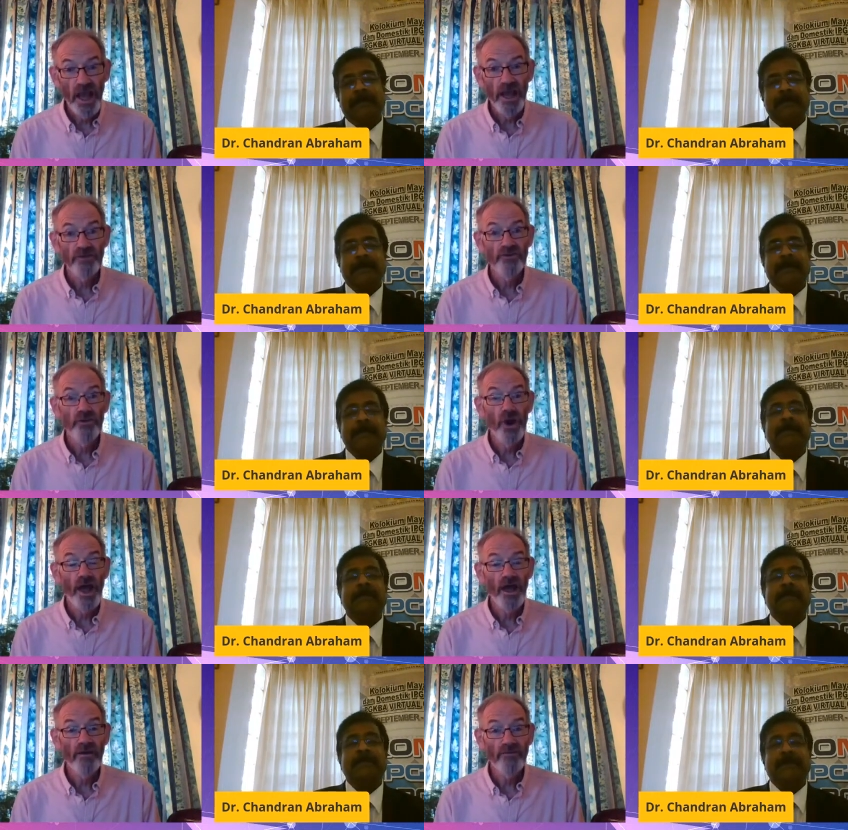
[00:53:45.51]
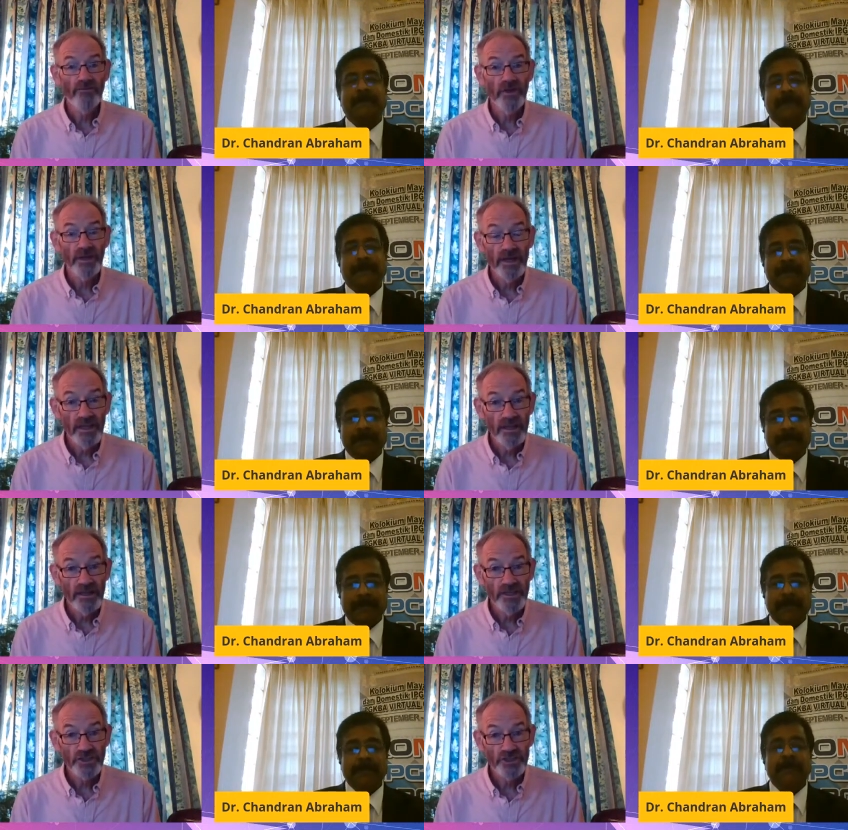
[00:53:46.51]
Speaker 1: and you have
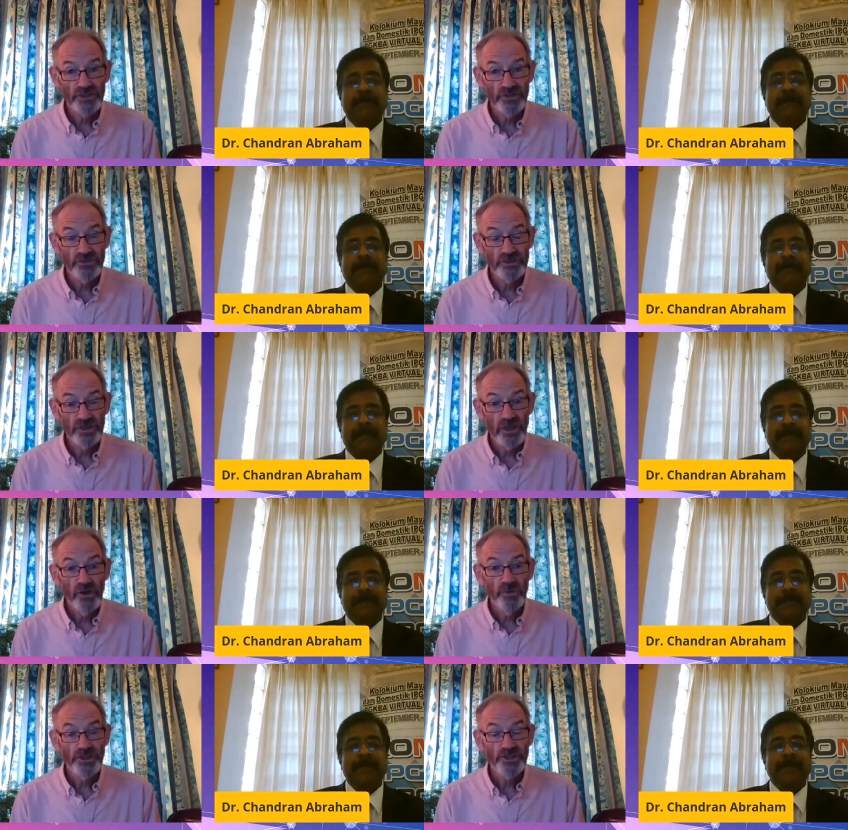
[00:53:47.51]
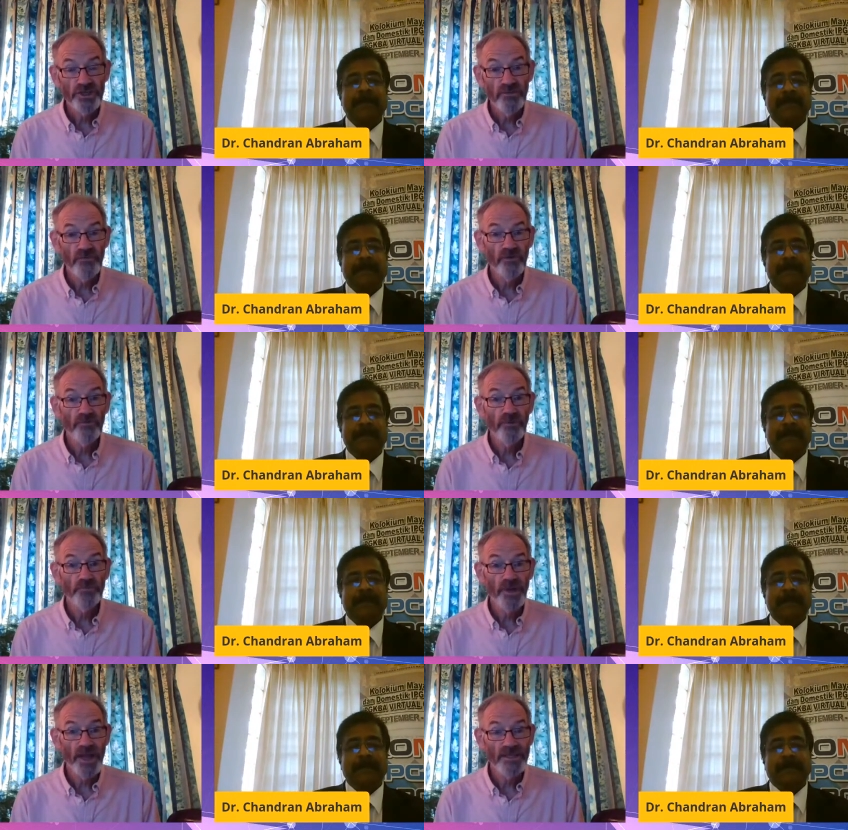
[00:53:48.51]
legal issues which differ
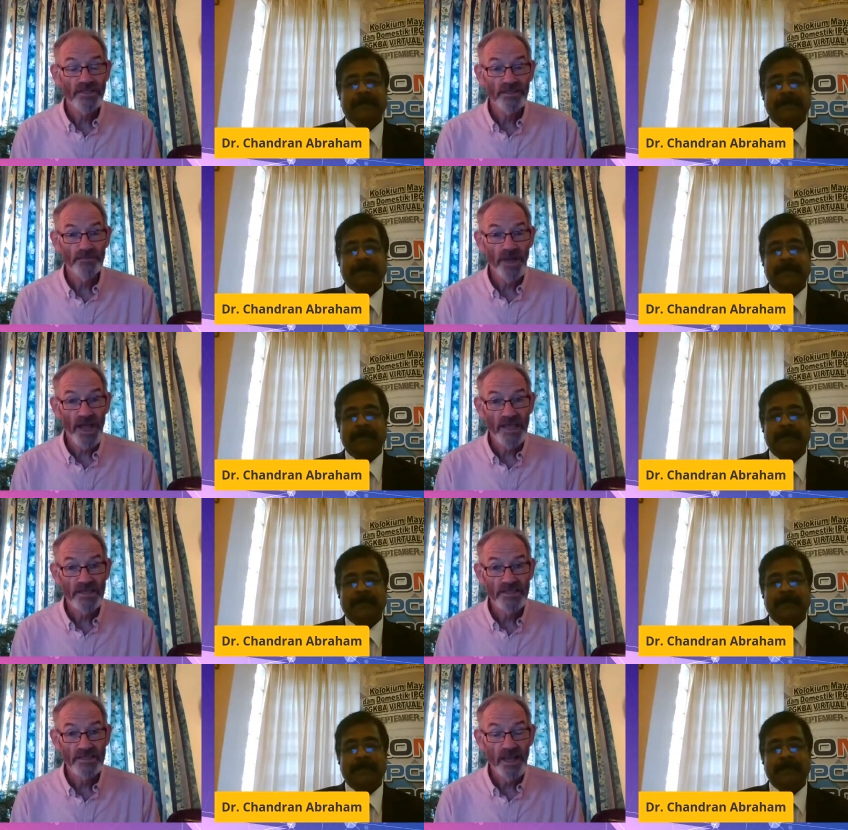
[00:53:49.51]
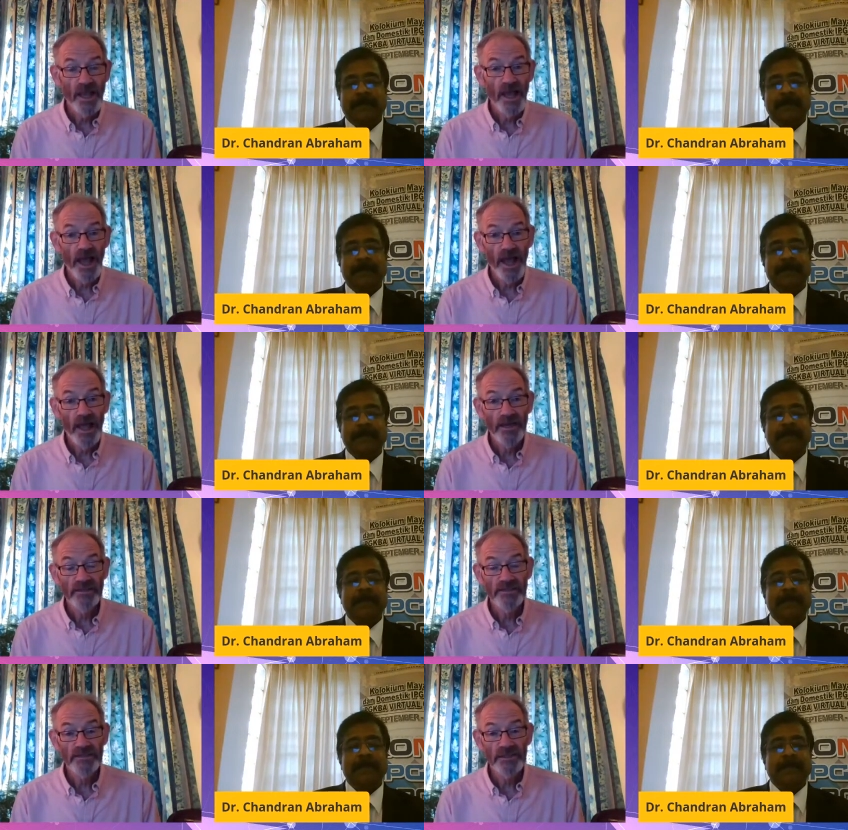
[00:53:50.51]
from place to place
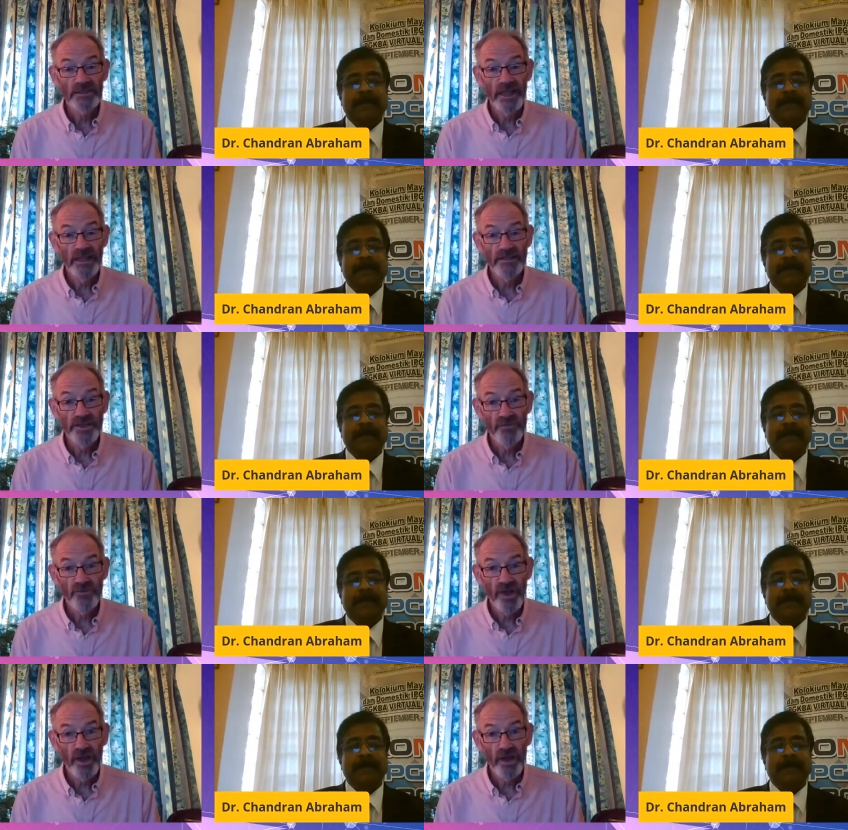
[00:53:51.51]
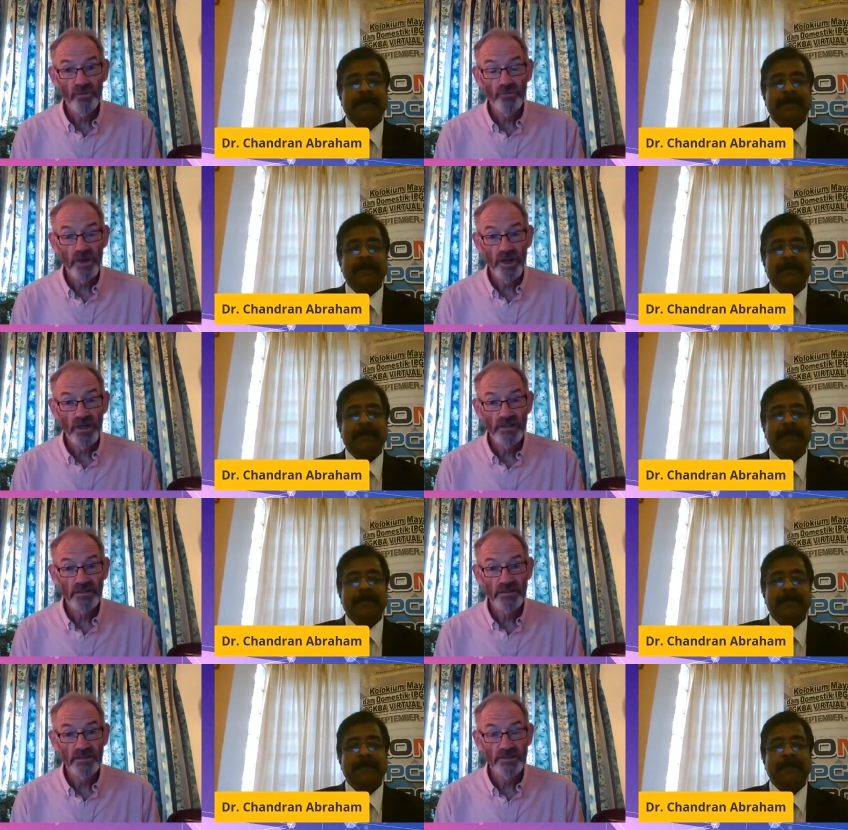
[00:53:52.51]
and they differ
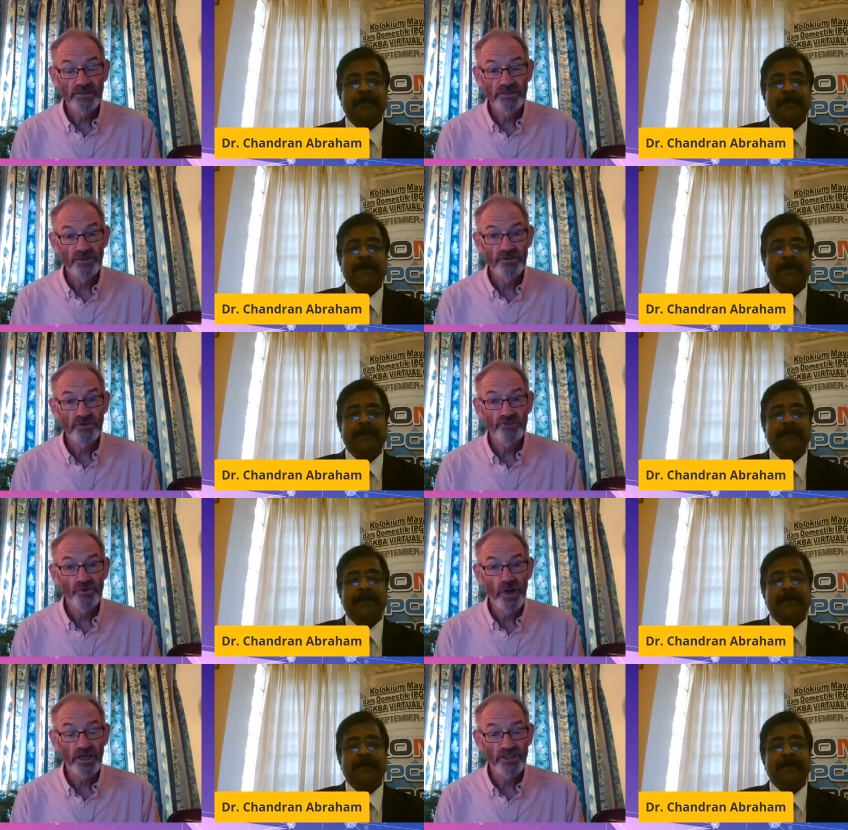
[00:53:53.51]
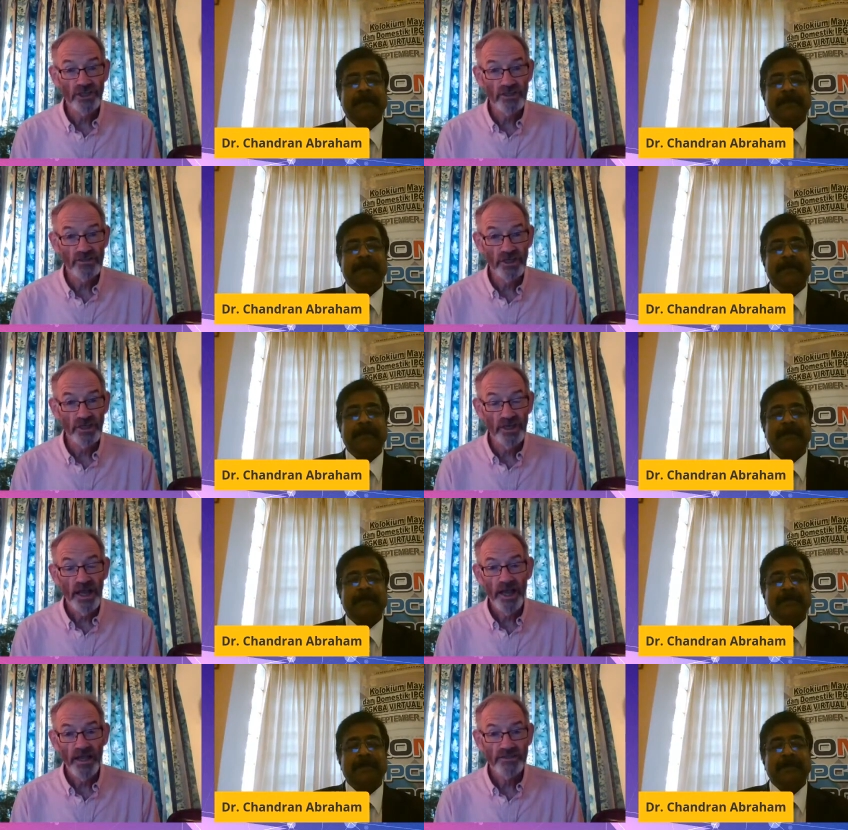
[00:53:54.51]
with students who are children
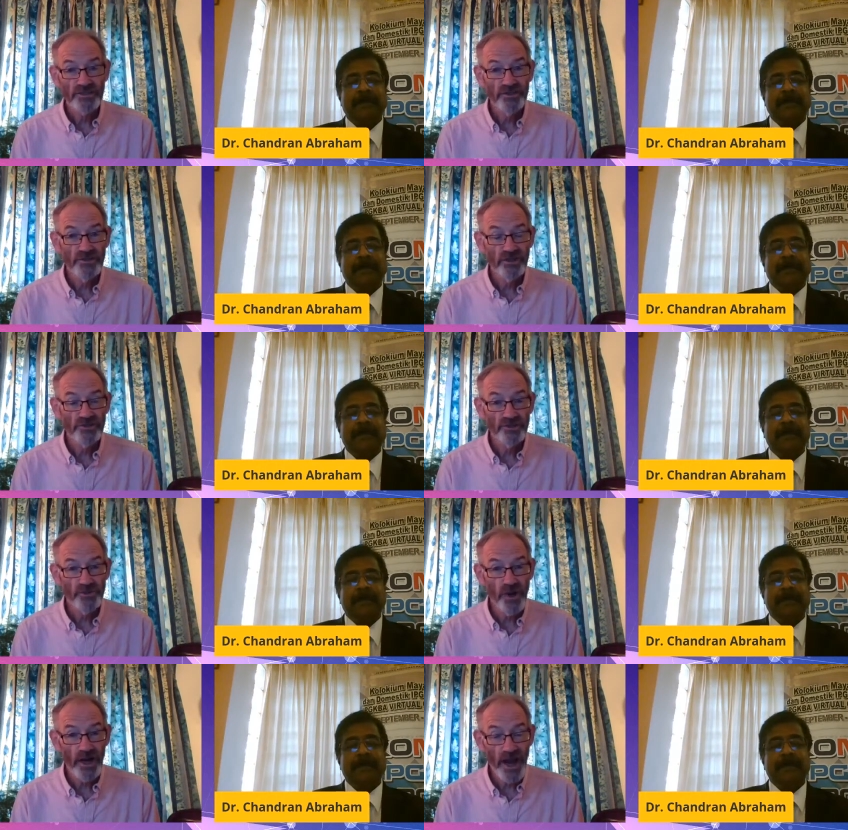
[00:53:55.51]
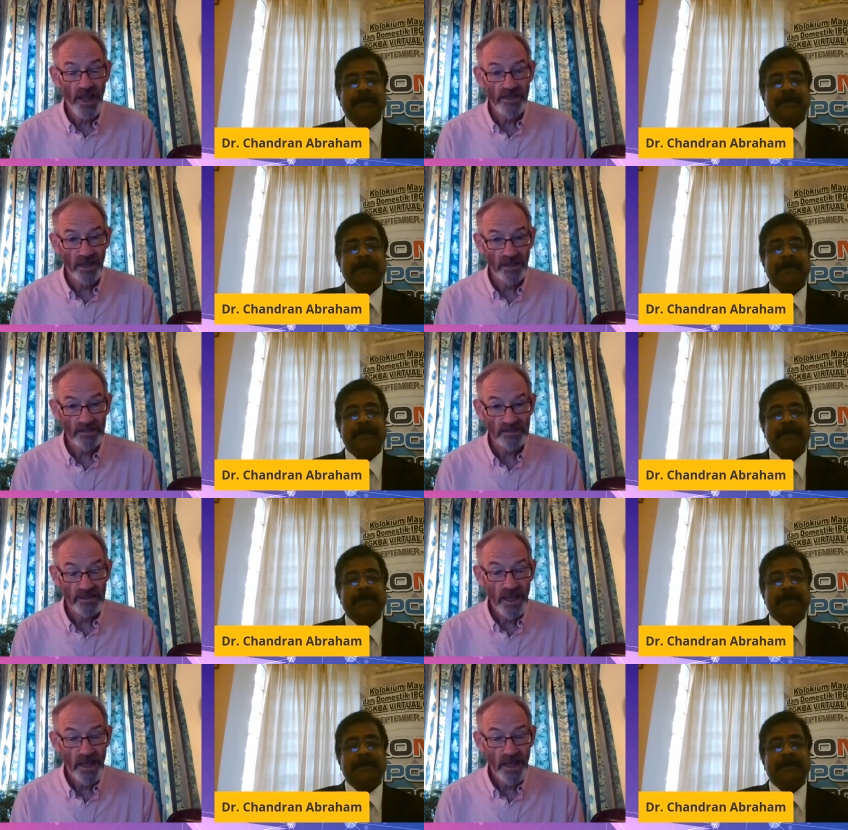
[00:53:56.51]
and students who are adults.